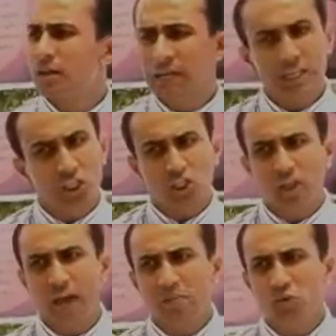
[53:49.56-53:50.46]
Each
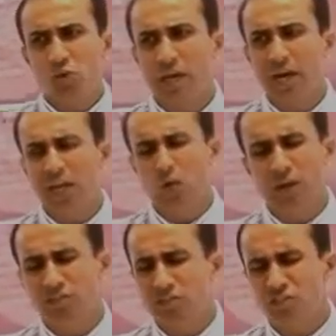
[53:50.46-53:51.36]
time you and I look
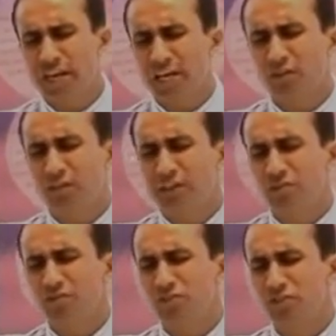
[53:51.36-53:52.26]
at the sacrifice
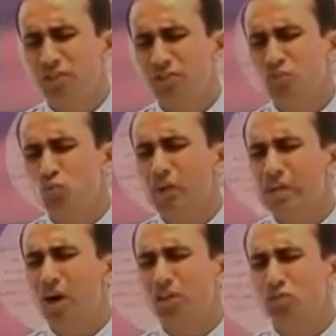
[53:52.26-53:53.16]
of Jesus,
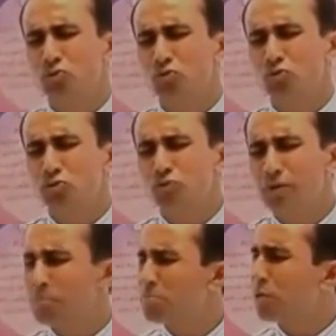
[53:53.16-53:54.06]
we ought to
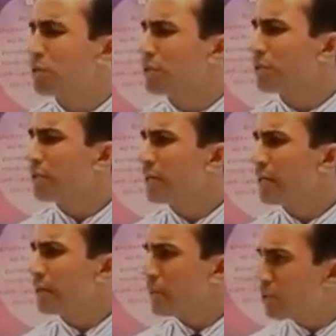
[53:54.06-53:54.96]
tremble,
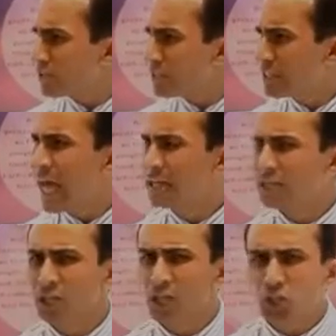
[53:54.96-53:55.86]
because that
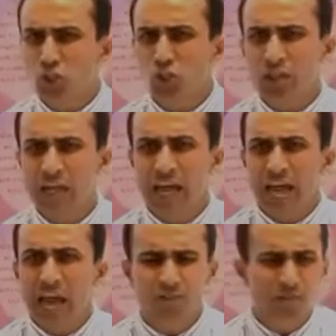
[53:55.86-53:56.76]
should
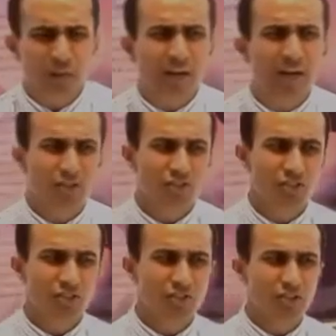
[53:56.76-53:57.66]
have been
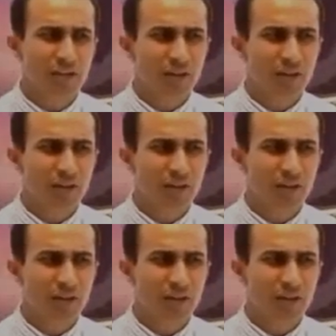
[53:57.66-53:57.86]
us.